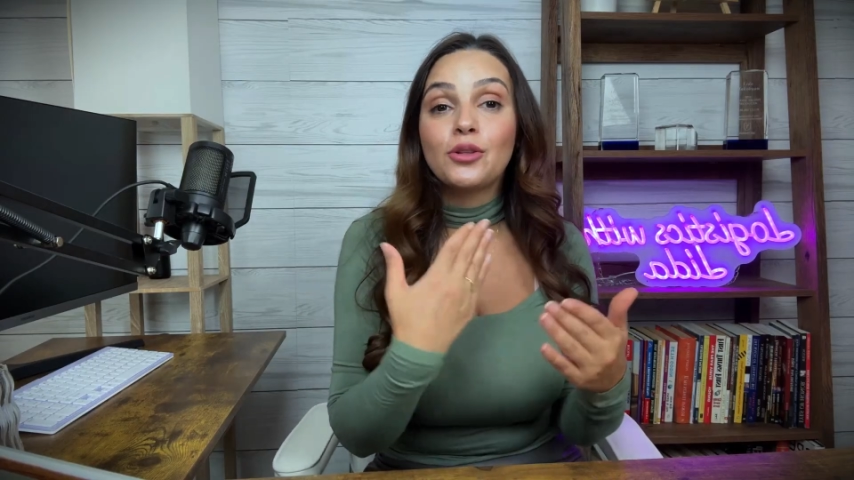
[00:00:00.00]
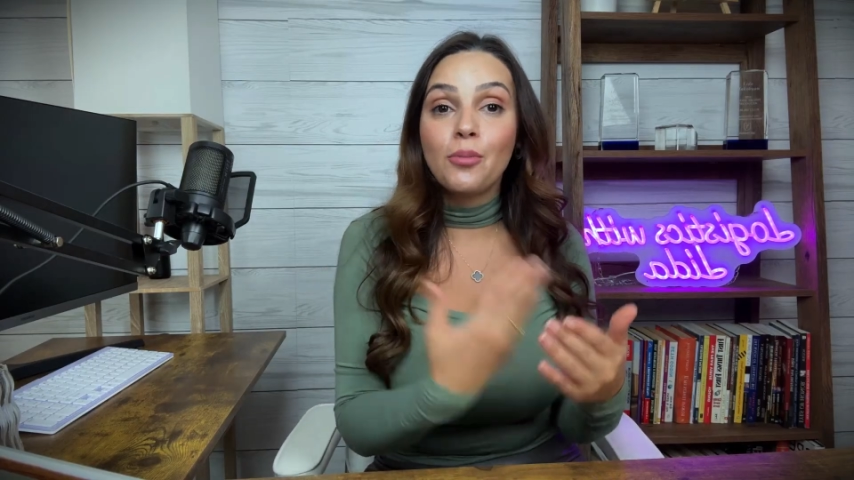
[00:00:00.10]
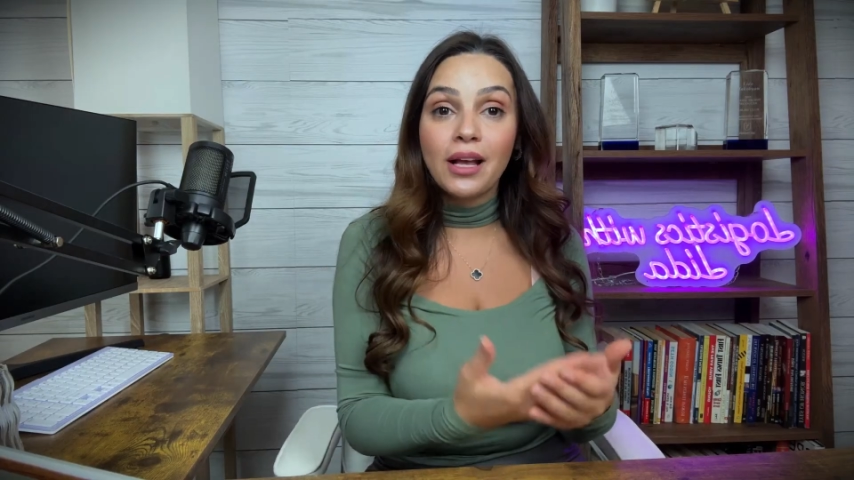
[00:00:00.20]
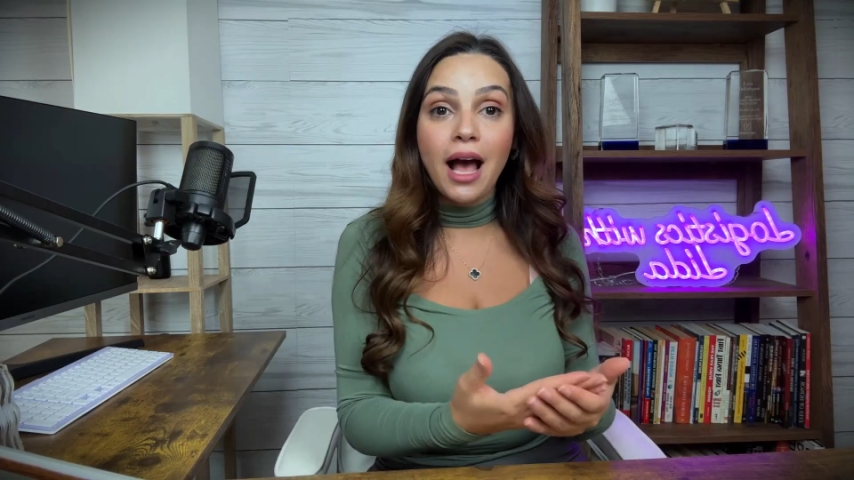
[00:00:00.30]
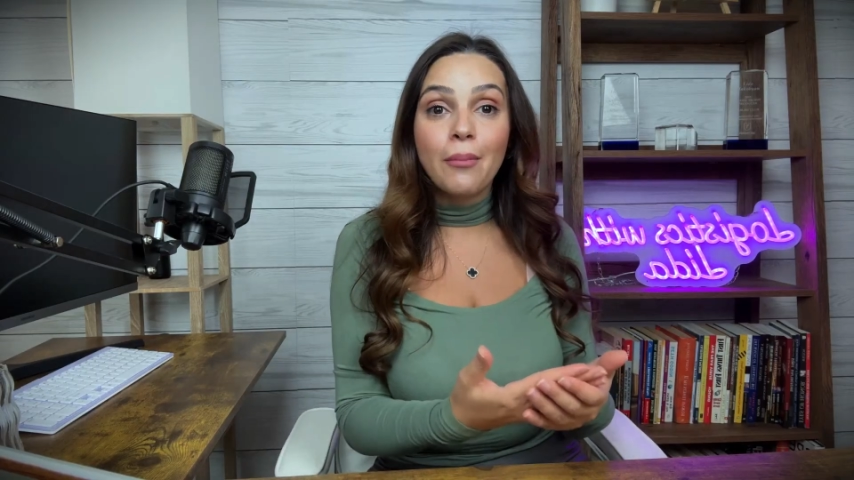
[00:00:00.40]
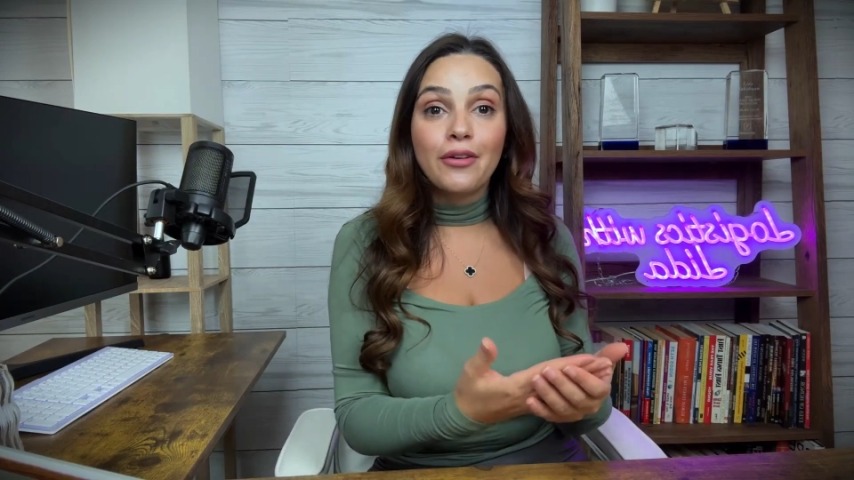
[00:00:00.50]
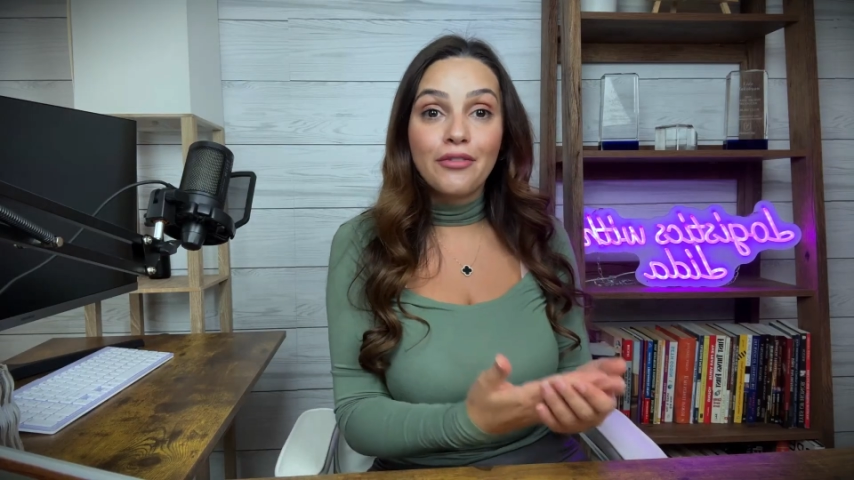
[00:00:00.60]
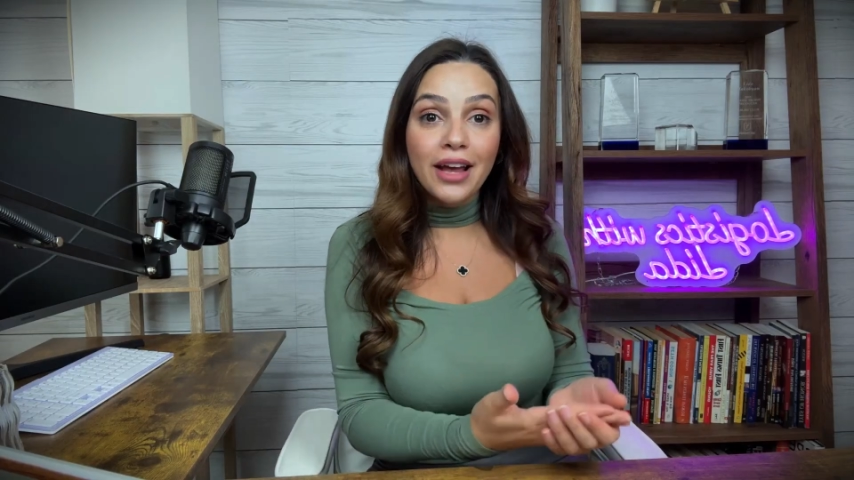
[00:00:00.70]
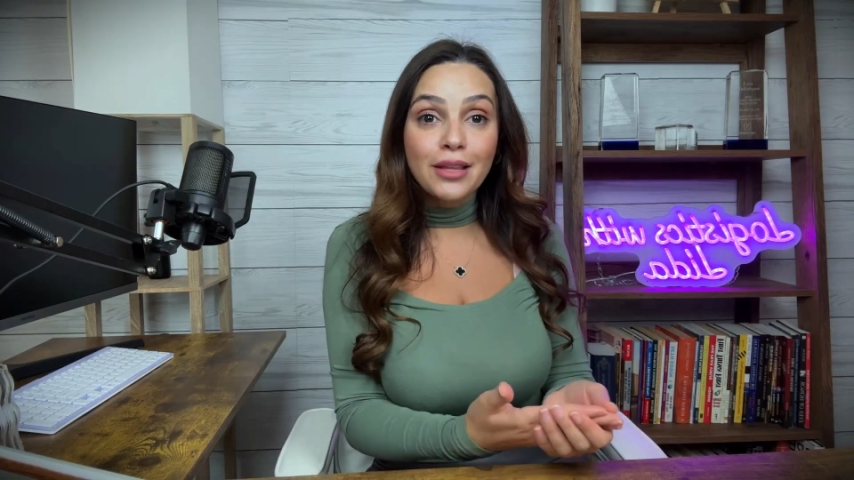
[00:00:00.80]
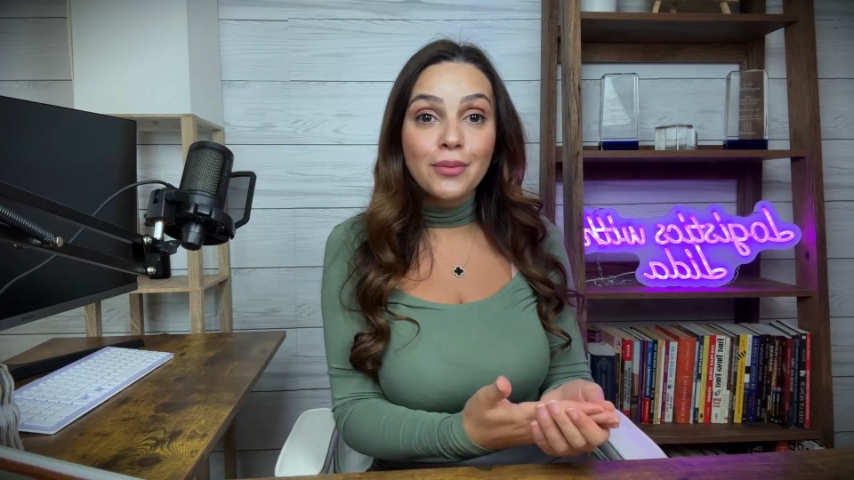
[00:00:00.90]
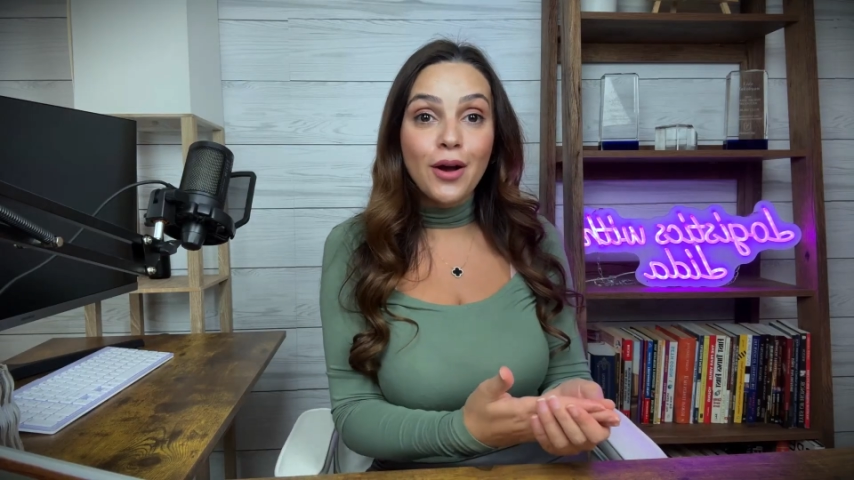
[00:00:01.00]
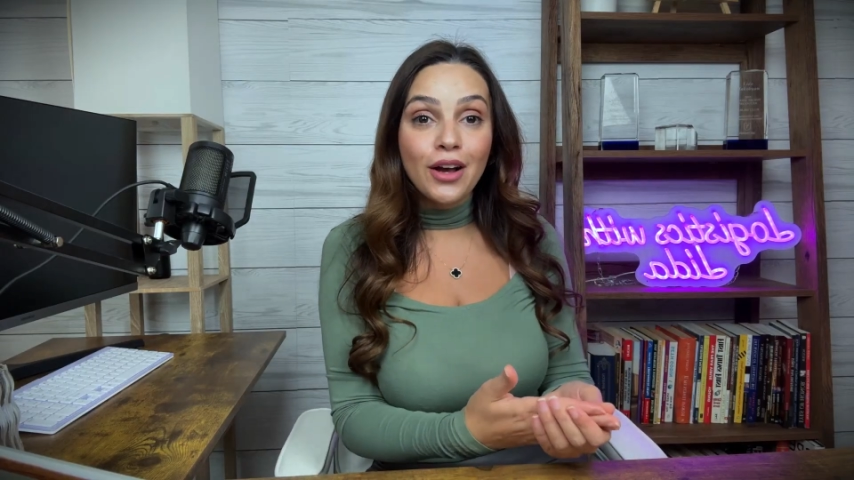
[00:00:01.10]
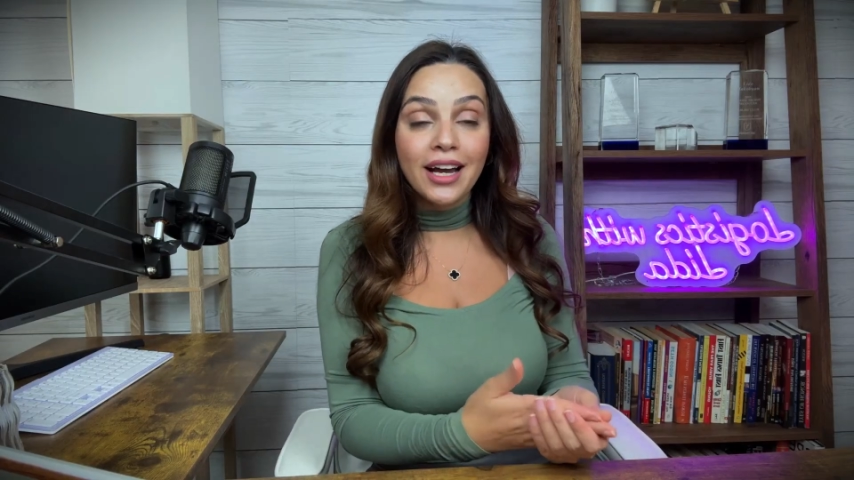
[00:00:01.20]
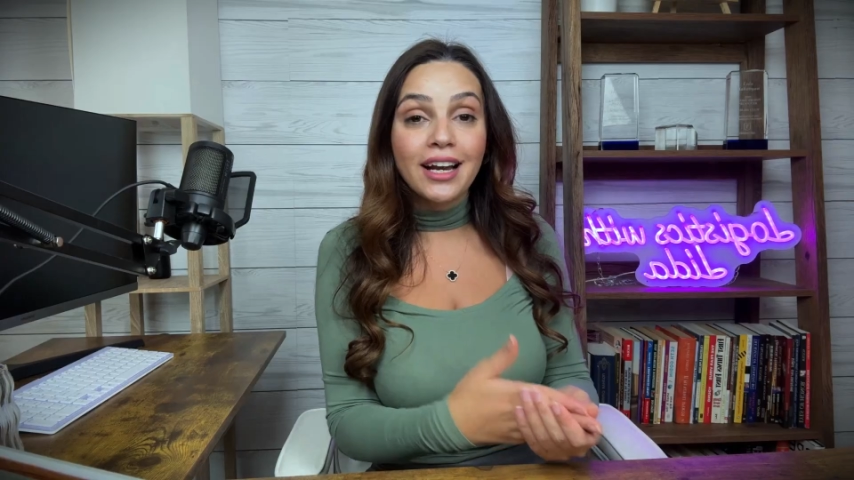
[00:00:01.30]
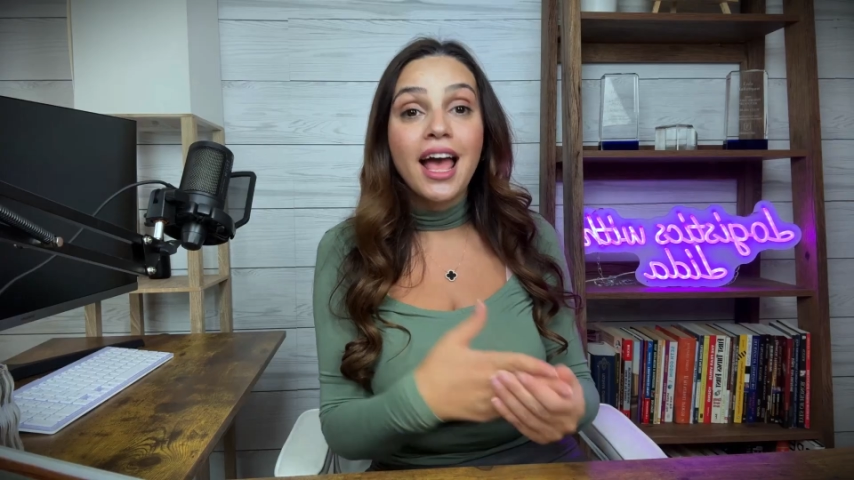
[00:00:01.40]
to become a freight
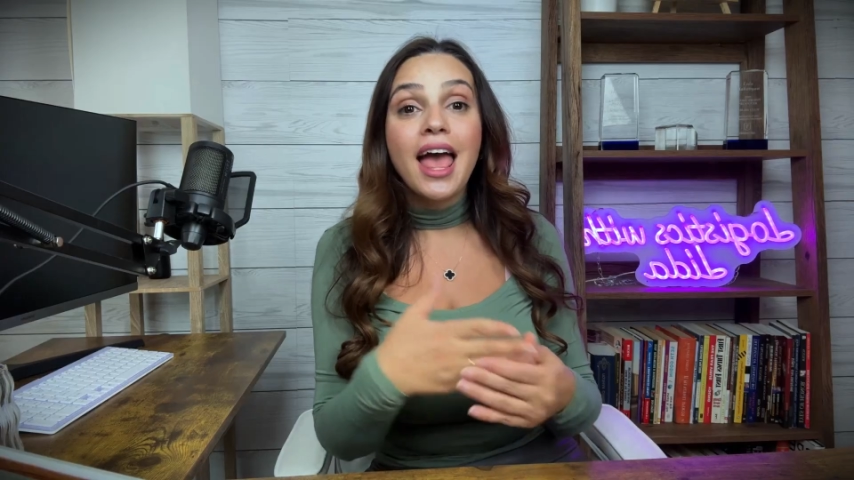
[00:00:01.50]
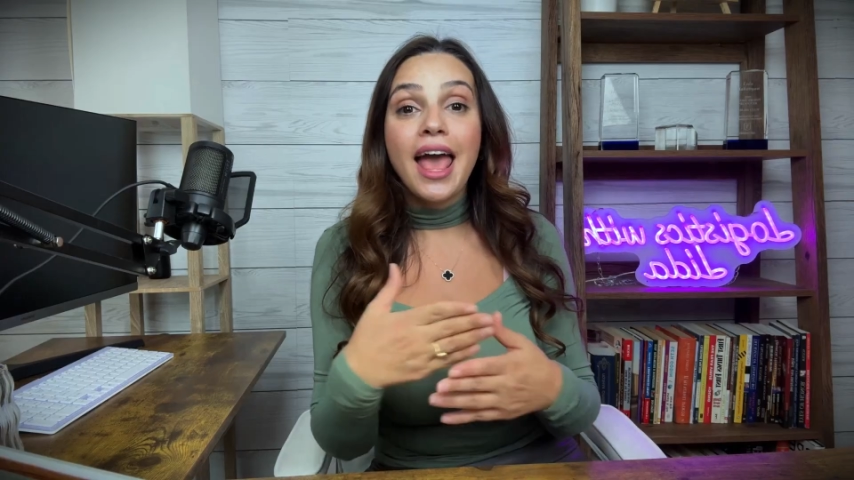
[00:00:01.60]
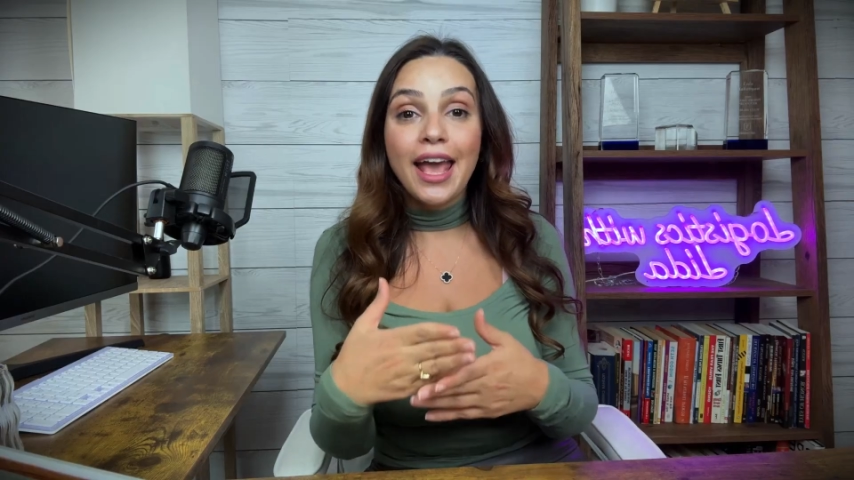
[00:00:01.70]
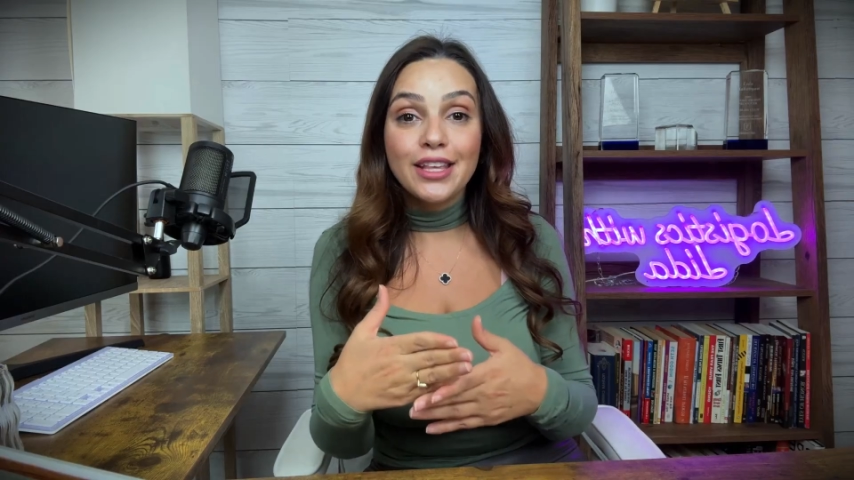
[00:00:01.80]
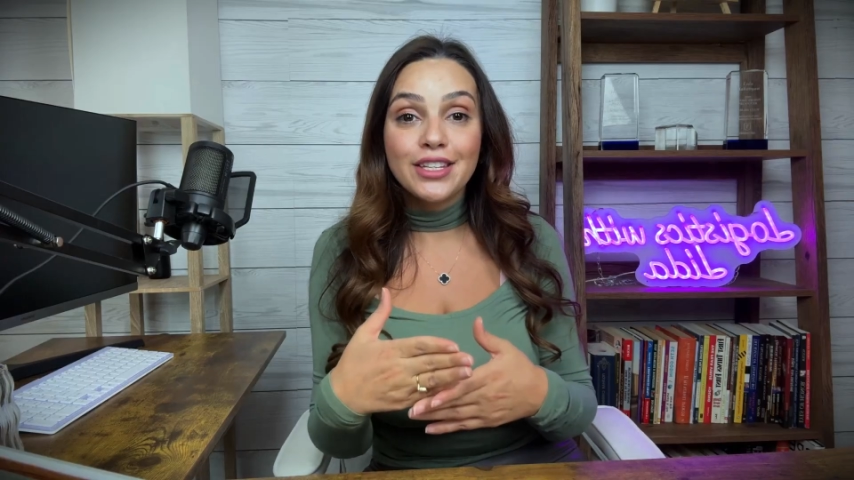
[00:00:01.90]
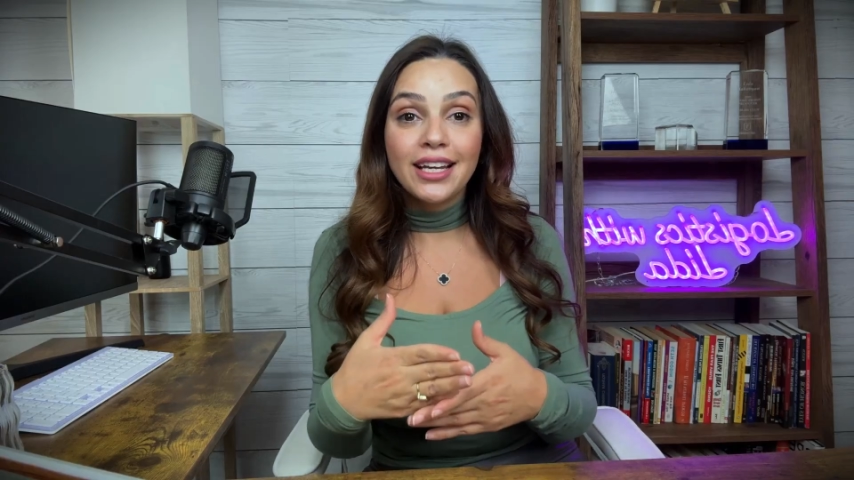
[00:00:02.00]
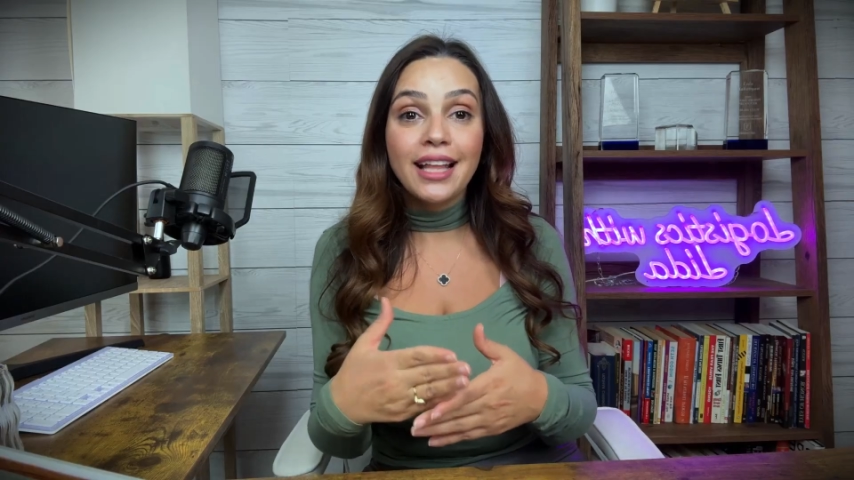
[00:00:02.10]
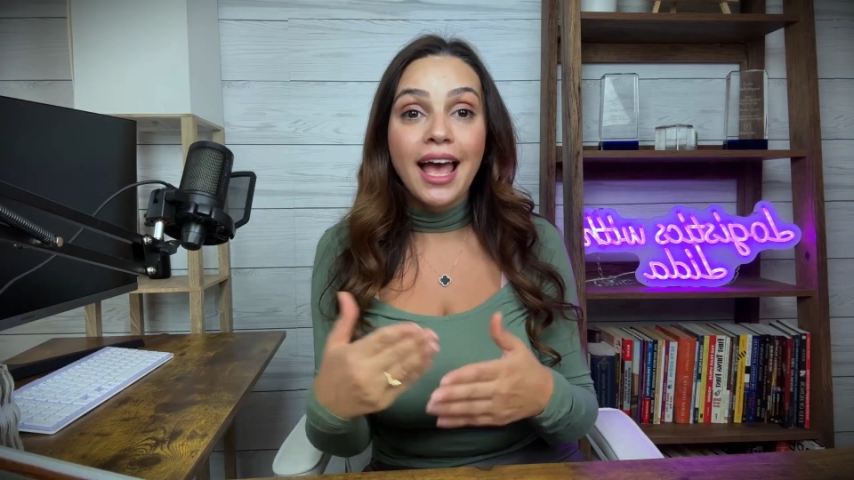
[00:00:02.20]
broker agent,